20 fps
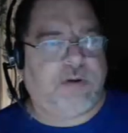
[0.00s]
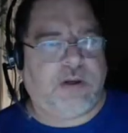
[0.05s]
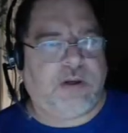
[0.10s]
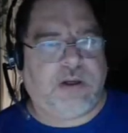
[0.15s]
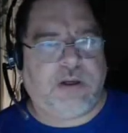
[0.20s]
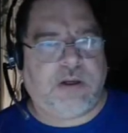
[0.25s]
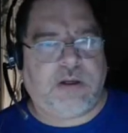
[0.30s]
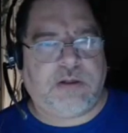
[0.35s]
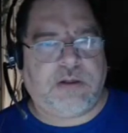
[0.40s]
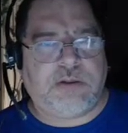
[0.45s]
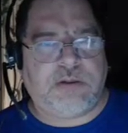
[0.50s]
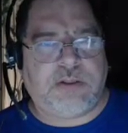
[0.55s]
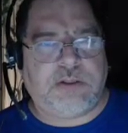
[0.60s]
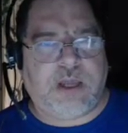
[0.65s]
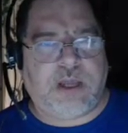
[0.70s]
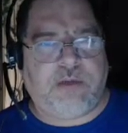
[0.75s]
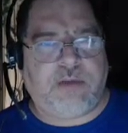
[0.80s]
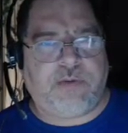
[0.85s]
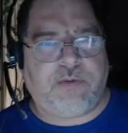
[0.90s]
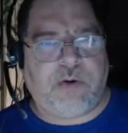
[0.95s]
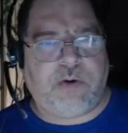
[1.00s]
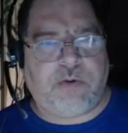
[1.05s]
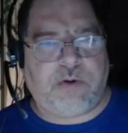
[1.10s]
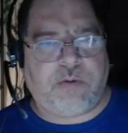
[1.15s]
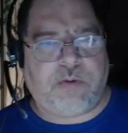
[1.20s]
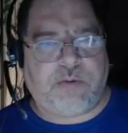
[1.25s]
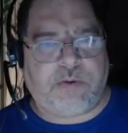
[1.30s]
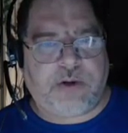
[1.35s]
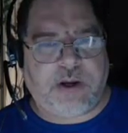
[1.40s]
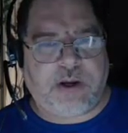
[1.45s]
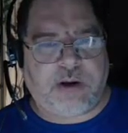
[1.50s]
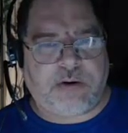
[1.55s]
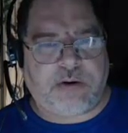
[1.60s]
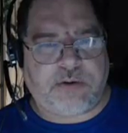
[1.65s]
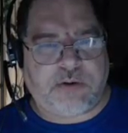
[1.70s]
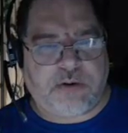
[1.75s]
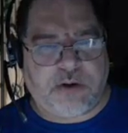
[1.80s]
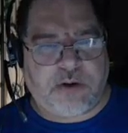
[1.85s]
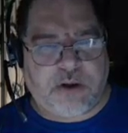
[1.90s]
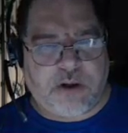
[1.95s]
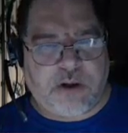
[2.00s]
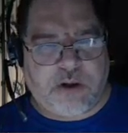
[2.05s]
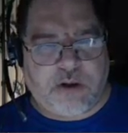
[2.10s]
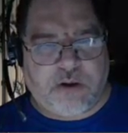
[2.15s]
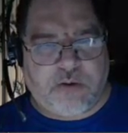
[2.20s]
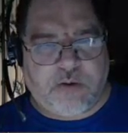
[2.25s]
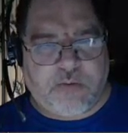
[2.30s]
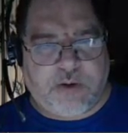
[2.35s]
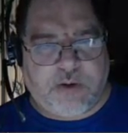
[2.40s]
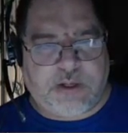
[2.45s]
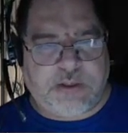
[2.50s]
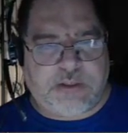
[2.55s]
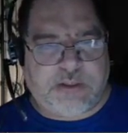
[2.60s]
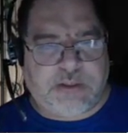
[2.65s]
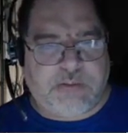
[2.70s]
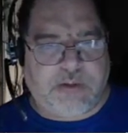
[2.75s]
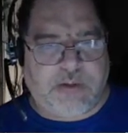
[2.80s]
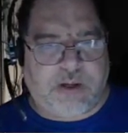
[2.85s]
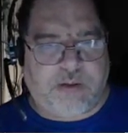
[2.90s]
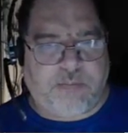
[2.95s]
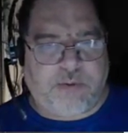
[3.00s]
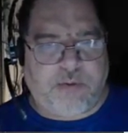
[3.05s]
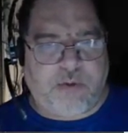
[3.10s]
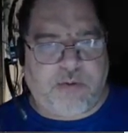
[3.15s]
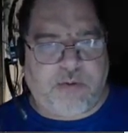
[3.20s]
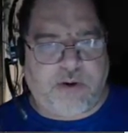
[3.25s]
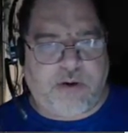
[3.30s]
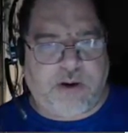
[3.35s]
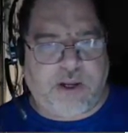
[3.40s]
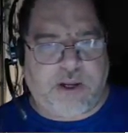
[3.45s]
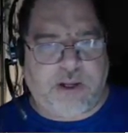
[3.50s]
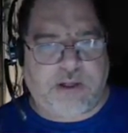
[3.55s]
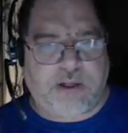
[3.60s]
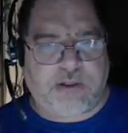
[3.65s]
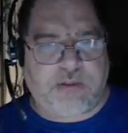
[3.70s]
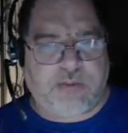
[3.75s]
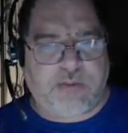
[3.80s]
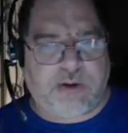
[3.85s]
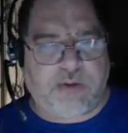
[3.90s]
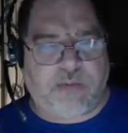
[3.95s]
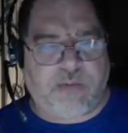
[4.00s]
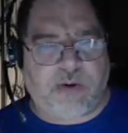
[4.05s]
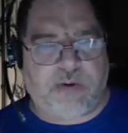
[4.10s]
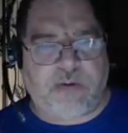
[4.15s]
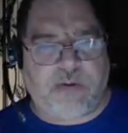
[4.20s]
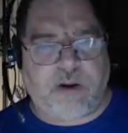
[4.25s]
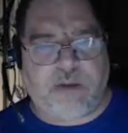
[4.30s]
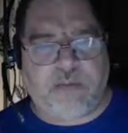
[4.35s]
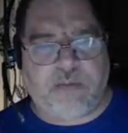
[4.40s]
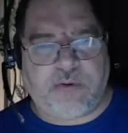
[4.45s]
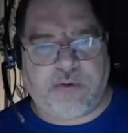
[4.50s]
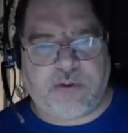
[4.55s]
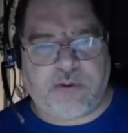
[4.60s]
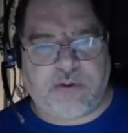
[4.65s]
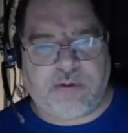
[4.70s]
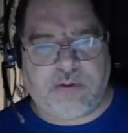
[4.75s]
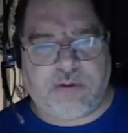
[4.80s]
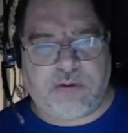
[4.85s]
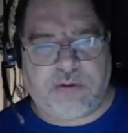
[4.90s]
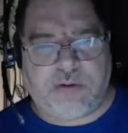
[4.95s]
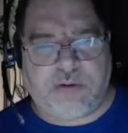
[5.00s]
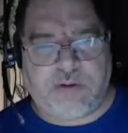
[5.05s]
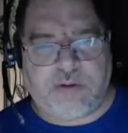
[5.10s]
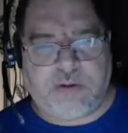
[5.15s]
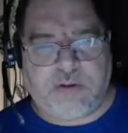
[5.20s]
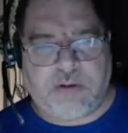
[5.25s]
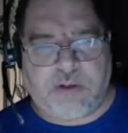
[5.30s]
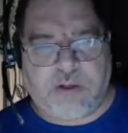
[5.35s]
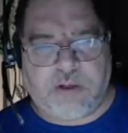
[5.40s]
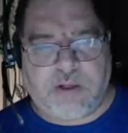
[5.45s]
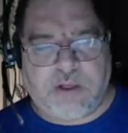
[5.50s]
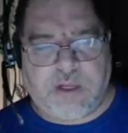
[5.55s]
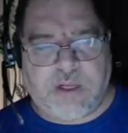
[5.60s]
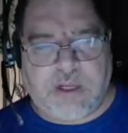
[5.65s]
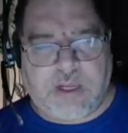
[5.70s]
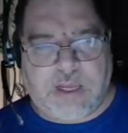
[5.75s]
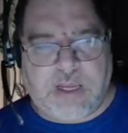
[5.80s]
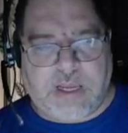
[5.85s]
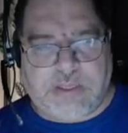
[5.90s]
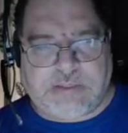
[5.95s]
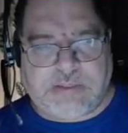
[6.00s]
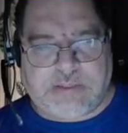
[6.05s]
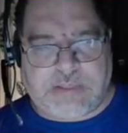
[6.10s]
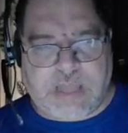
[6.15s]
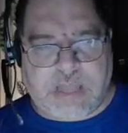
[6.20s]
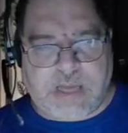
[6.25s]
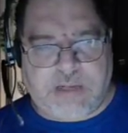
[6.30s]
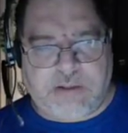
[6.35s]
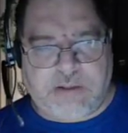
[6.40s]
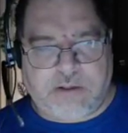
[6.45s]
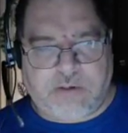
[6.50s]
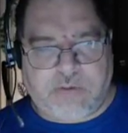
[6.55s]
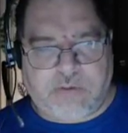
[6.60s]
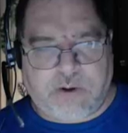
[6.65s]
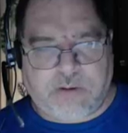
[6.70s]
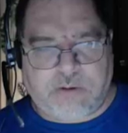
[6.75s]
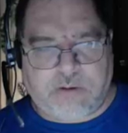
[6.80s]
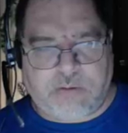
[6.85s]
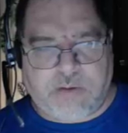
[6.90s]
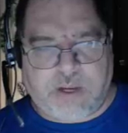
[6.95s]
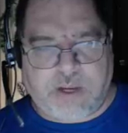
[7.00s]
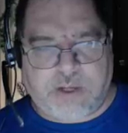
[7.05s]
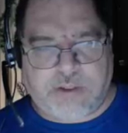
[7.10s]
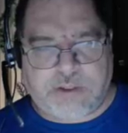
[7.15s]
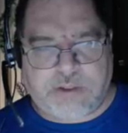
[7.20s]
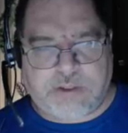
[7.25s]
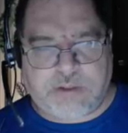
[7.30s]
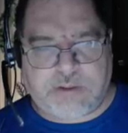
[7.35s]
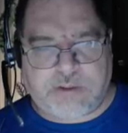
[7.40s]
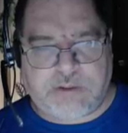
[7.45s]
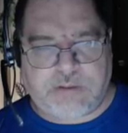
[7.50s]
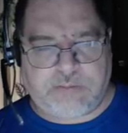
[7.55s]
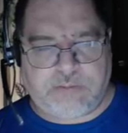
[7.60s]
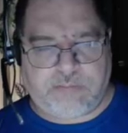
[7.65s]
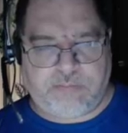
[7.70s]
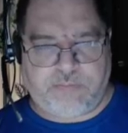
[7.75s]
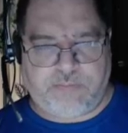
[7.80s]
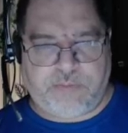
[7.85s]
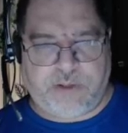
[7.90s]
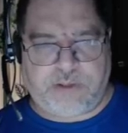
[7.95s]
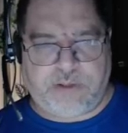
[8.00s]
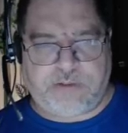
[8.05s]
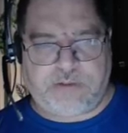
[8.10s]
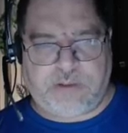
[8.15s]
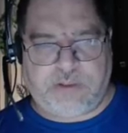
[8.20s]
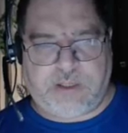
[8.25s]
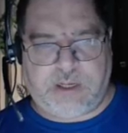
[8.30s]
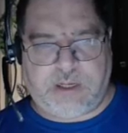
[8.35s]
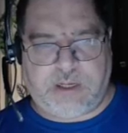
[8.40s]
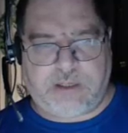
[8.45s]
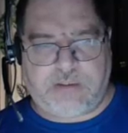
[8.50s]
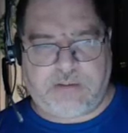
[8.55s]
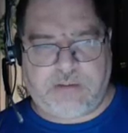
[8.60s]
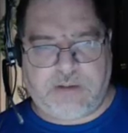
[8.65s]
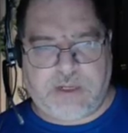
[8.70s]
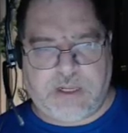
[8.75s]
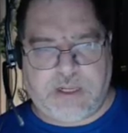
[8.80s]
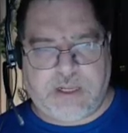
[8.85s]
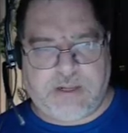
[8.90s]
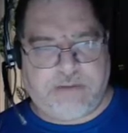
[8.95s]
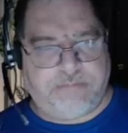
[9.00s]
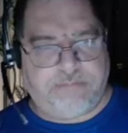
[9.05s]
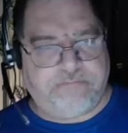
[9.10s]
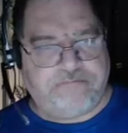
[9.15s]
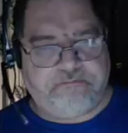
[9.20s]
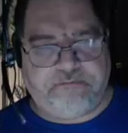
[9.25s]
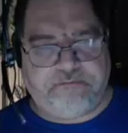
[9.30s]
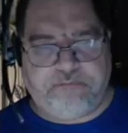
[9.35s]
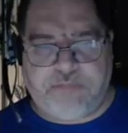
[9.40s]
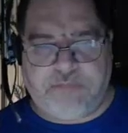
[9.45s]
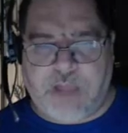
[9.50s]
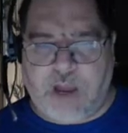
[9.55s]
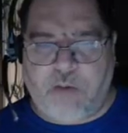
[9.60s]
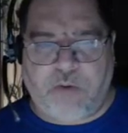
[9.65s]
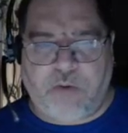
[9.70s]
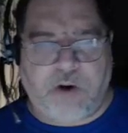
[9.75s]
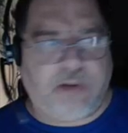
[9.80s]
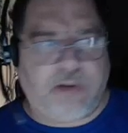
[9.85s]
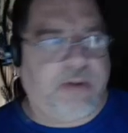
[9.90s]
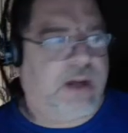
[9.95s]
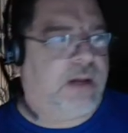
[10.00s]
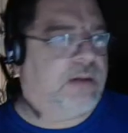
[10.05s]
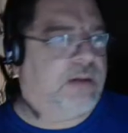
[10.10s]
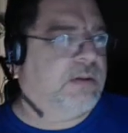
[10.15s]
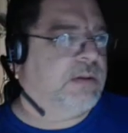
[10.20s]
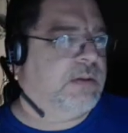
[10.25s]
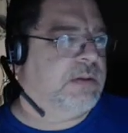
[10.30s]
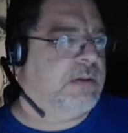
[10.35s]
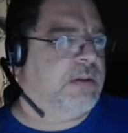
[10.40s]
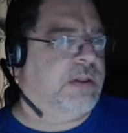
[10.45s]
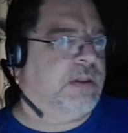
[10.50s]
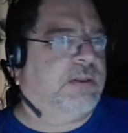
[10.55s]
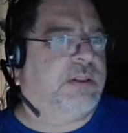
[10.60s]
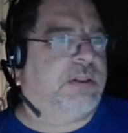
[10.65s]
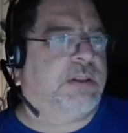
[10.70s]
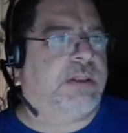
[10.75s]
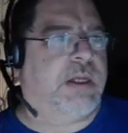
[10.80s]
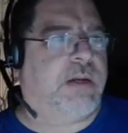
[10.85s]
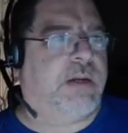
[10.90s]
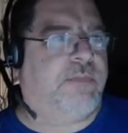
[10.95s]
and now if we go in here with our character, we can see we got our bow in our hand, we can run around with it. It's not in the correct location, but again, not worried about it. Let's just get it